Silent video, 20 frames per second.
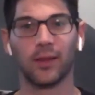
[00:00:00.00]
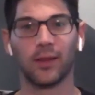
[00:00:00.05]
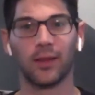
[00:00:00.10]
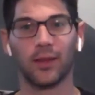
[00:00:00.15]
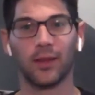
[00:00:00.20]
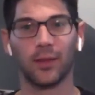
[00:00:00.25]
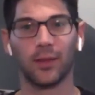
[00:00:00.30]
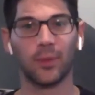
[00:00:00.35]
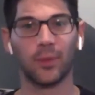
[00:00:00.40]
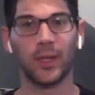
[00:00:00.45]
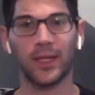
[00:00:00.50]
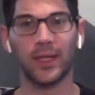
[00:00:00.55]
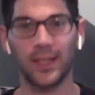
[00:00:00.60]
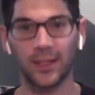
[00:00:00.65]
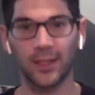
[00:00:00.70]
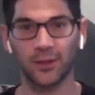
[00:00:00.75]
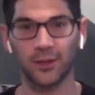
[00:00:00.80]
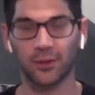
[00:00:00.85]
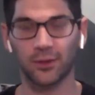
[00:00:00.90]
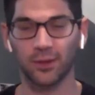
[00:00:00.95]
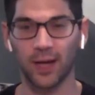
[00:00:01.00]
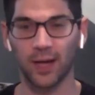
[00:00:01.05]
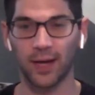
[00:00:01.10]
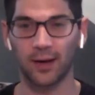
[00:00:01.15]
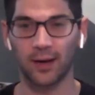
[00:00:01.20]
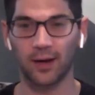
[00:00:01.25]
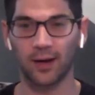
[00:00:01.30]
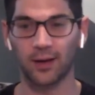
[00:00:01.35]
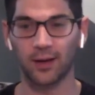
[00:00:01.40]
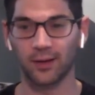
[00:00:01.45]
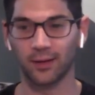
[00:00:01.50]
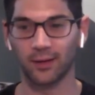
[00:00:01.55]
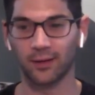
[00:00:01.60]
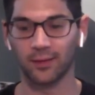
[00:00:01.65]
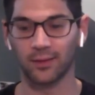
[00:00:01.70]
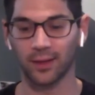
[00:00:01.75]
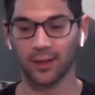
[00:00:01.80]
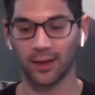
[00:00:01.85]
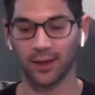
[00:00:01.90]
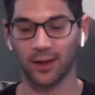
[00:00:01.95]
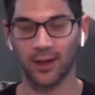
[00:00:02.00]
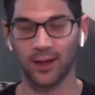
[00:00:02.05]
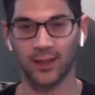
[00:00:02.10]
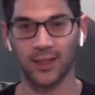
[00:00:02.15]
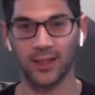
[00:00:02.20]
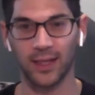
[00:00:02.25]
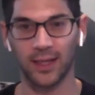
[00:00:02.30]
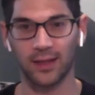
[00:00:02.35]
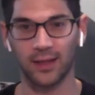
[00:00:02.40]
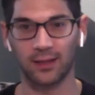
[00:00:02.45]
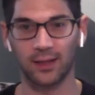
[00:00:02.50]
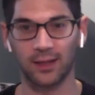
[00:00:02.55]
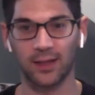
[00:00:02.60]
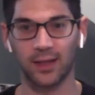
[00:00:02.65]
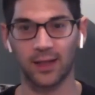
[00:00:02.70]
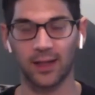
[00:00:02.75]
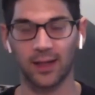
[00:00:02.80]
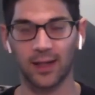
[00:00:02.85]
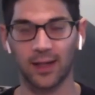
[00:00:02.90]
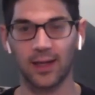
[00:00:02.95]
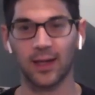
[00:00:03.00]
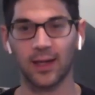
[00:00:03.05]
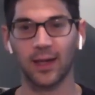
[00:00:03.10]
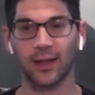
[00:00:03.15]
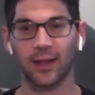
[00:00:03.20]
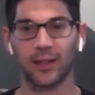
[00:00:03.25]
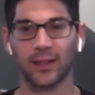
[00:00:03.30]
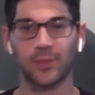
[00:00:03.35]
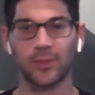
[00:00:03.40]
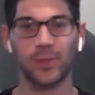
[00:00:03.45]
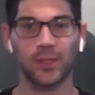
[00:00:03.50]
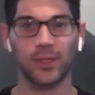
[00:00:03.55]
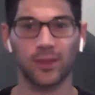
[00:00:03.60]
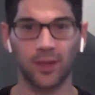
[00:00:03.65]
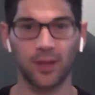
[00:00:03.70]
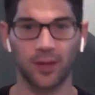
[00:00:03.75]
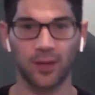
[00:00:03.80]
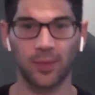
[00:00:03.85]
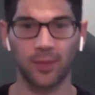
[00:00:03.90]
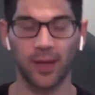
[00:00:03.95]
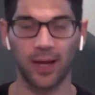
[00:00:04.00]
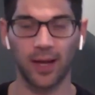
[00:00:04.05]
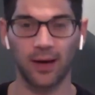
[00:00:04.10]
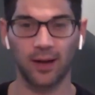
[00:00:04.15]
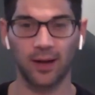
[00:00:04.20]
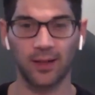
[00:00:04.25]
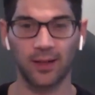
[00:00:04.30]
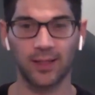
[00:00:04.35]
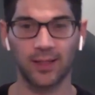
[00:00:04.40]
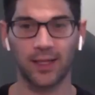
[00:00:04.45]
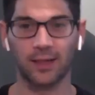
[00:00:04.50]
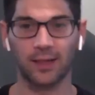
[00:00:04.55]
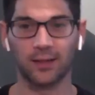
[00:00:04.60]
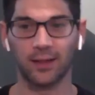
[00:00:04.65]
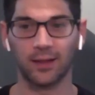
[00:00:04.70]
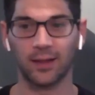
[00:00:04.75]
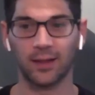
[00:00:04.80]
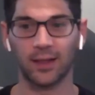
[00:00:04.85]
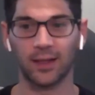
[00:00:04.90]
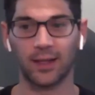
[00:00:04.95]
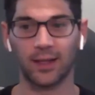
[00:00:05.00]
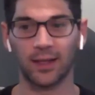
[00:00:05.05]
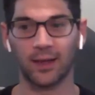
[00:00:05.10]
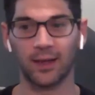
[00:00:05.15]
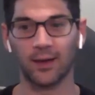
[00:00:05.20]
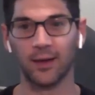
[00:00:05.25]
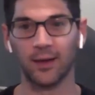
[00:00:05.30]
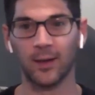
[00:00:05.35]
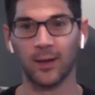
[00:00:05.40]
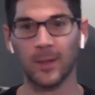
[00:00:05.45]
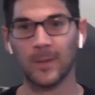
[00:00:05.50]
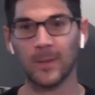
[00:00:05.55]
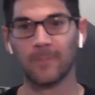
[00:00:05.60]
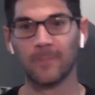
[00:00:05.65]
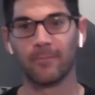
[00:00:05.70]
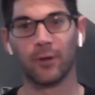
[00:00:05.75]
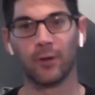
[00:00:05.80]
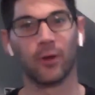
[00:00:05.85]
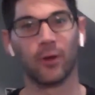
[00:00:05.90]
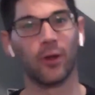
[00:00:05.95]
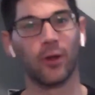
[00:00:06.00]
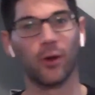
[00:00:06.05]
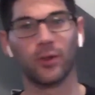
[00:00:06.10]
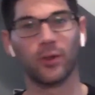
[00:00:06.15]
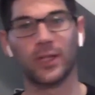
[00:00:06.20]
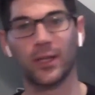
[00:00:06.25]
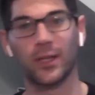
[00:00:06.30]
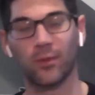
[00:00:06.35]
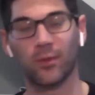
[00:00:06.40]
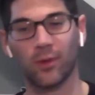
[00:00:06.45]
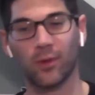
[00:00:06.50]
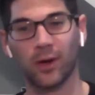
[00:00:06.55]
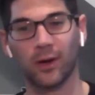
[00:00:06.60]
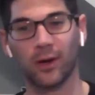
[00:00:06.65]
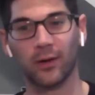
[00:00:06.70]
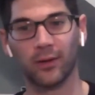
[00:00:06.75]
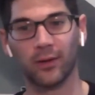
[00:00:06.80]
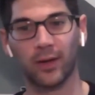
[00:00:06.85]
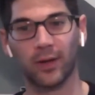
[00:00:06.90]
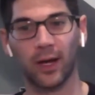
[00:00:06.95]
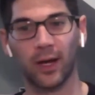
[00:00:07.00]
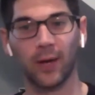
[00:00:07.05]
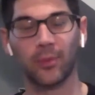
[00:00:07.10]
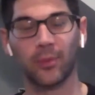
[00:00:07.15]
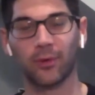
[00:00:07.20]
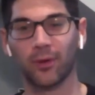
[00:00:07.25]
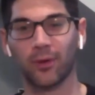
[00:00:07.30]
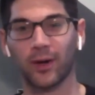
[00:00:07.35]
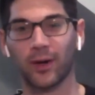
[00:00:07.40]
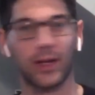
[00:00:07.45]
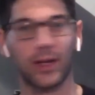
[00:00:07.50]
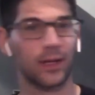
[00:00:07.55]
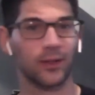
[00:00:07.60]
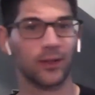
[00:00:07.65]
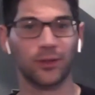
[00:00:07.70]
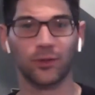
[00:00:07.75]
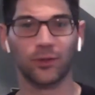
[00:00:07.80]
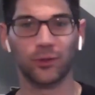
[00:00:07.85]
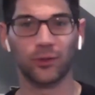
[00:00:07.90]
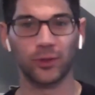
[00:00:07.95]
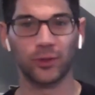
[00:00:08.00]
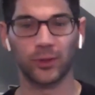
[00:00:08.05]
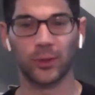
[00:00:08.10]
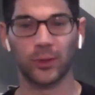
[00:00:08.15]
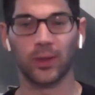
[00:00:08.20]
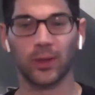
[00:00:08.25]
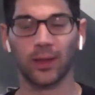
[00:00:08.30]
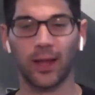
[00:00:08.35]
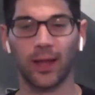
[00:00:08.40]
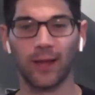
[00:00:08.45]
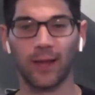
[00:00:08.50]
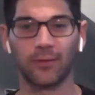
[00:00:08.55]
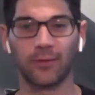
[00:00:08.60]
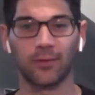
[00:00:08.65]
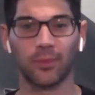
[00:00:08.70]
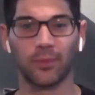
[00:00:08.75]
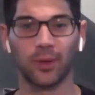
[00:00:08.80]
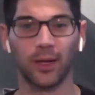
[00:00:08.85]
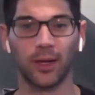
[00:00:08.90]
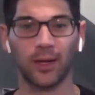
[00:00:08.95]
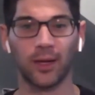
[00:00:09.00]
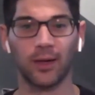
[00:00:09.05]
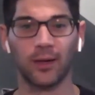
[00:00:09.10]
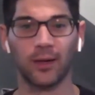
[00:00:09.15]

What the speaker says: the PT school had an on-site clinic, and the speech therapy had an on-site clinic, and the OT one got up and running as soon as we left. But